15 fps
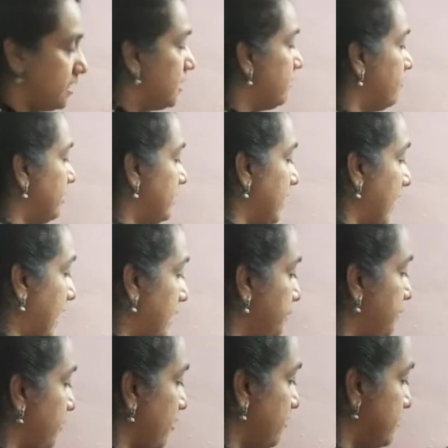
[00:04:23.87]
With help
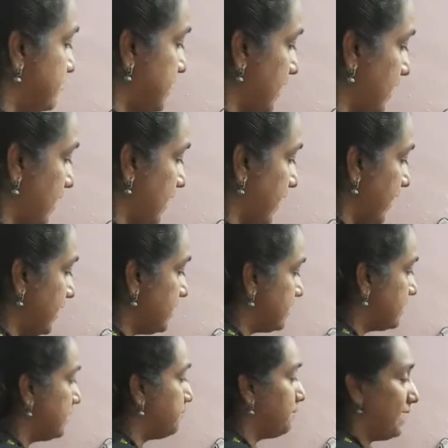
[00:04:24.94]
of sunlight,
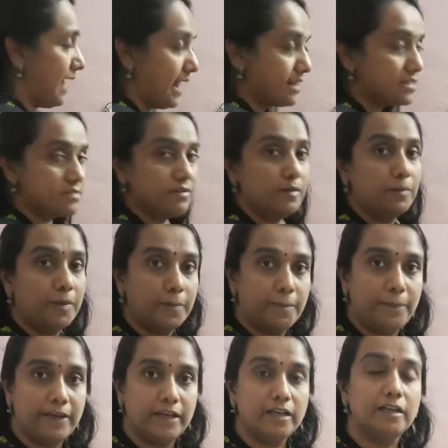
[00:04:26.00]
the plants will
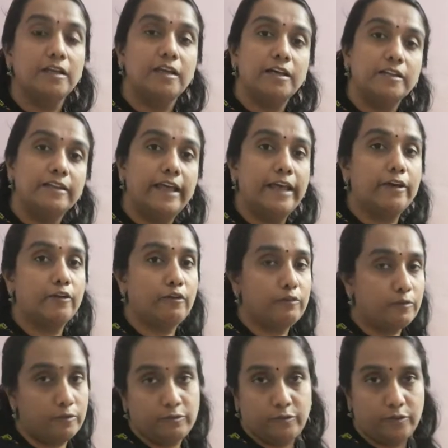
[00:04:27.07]
prepare their
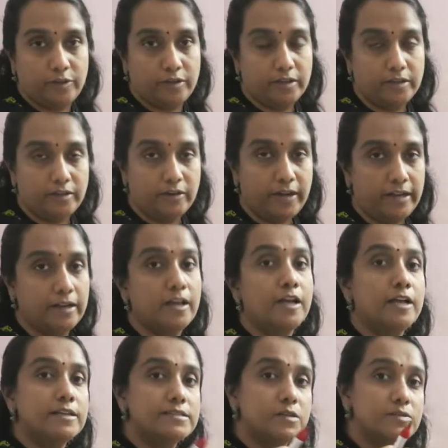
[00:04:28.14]
own food, right?
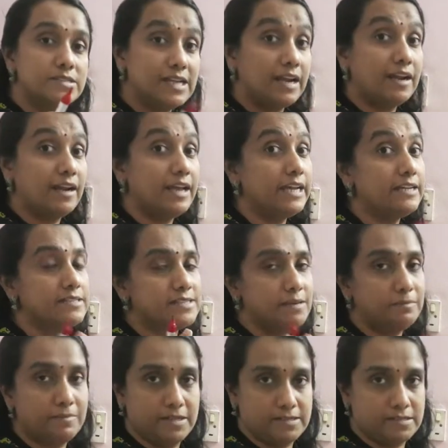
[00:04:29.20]
So sunlight is a
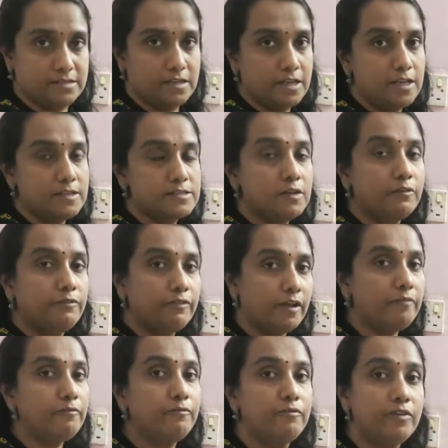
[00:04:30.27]
must. So
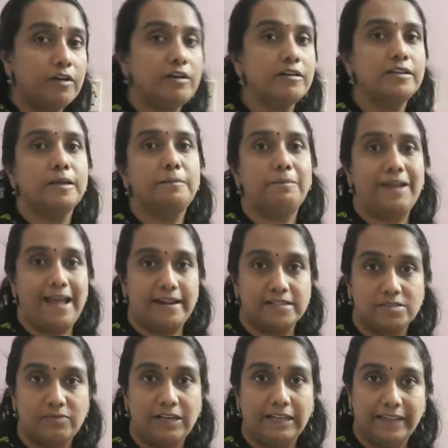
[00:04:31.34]
from where the plants
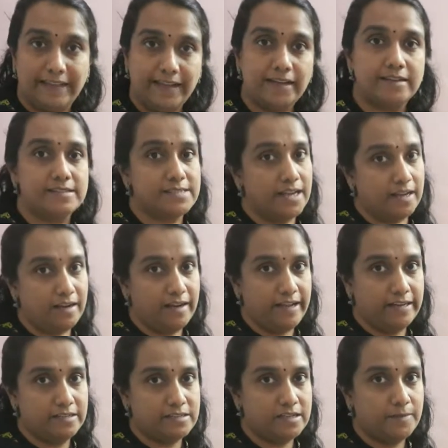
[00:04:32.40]
will get
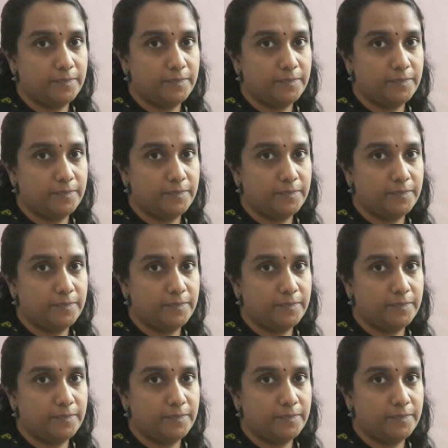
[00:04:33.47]
sunlight?